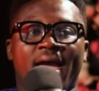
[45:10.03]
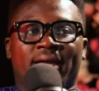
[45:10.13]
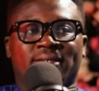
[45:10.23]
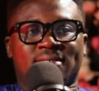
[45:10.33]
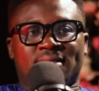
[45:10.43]

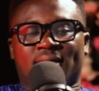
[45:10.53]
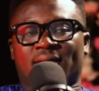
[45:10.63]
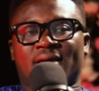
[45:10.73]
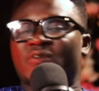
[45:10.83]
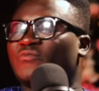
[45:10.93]
And uh,
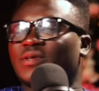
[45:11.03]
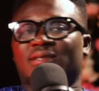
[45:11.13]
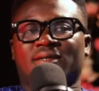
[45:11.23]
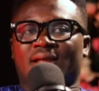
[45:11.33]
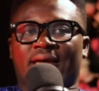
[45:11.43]

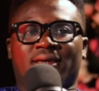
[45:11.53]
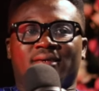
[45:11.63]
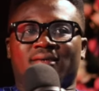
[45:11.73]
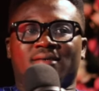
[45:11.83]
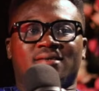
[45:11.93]
everything,
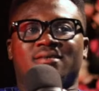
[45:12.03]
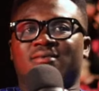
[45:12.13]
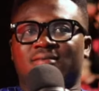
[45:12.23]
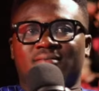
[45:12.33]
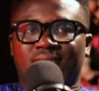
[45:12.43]
like
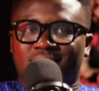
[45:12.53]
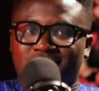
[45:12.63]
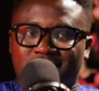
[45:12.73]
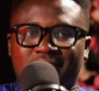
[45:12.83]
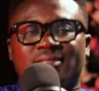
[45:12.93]
he
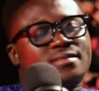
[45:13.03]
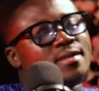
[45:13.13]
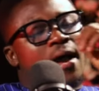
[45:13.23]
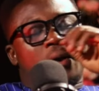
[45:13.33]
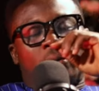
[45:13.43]
sits
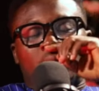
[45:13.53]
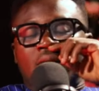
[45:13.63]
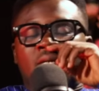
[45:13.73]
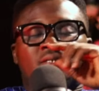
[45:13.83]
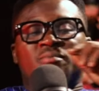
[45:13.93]
down
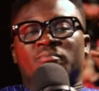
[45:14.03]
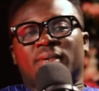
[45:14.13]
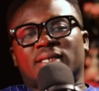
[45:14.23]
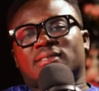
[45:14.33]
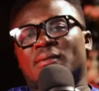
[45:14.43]
to
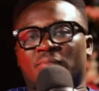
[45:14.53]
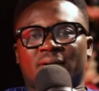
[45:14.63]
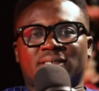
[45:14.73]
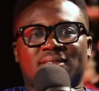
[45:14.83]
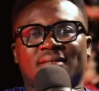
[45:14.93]
mix and
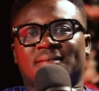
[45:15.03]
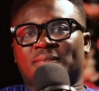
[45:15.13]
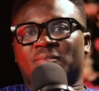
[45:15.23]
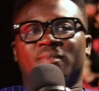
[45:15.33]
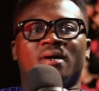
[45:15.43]
master
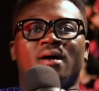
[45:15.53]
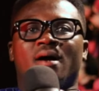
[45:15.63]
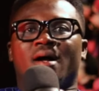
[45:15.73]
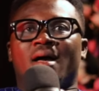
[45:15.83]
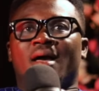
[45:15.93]
them.
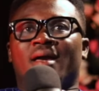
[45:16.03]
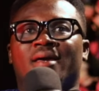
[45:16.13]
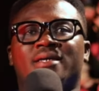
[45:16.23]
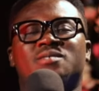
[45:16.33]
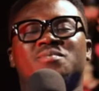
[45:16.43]

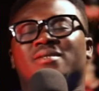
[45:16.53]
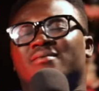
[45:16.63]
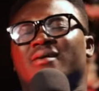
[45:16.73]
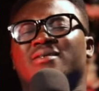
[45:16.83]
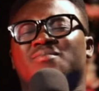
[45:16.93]
He's
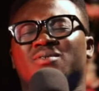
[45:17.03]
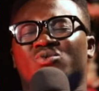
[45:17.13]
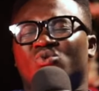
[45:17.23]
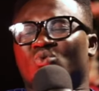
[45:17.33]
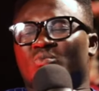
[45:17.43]
been he's been
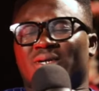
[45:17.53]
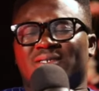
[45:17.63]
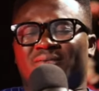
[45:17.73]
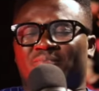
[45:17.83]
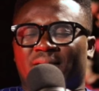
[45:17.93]
so
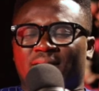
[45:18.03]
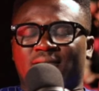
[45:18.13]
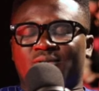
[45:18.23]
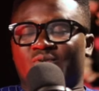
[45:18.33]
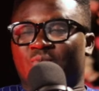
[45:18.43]
much a
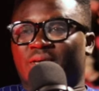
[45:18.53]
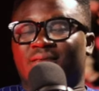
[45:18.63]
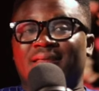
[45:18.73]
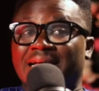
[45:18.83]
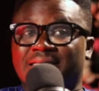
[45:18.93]
blessing to me
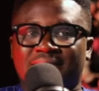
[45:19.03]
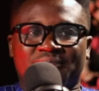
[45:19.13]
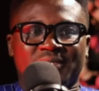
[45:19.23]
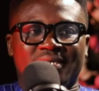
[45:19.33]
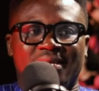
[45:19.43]
that
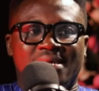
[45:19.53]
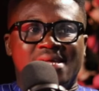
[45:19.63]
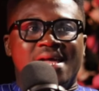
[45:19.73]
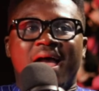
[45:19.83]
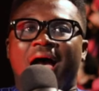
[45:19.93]

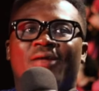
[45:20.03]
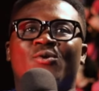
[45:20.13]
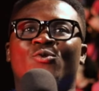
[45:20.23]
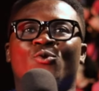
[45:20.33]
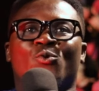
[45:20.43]
I
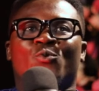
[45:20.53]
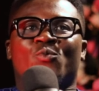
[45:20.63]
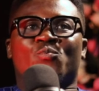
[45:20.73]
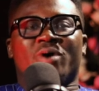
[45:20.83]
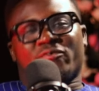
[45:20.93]
don't know,
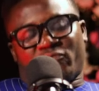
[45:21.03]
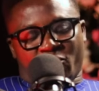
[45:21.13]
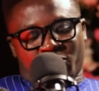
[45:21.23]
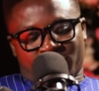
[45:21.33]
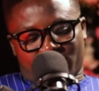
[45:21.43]
but
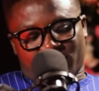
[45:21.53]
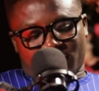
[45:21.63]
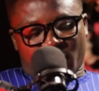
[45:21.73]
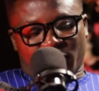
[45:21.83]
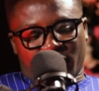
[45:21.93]
from
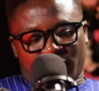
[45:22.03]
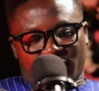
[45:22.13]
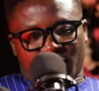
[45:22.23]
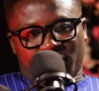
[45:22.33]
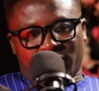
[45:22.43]
I
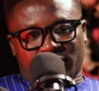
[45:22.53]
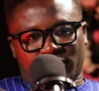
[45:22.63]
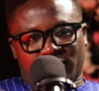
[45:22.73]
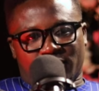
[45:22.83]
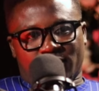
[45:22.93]
mean I mean
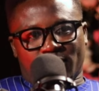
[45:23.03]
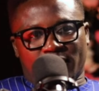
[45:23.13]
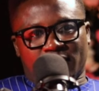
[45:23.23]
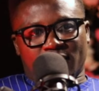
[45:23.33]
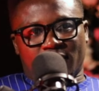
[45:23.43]

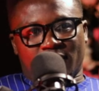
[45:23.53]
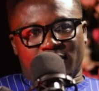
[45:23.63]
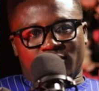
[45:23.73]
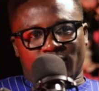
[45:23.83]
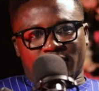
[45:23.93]

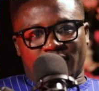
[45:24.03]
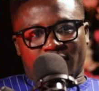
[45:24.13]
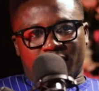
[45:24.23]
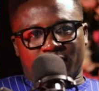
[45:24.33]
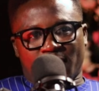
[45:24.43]
twenty
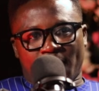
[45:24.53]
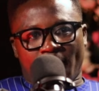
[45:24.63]
twenty,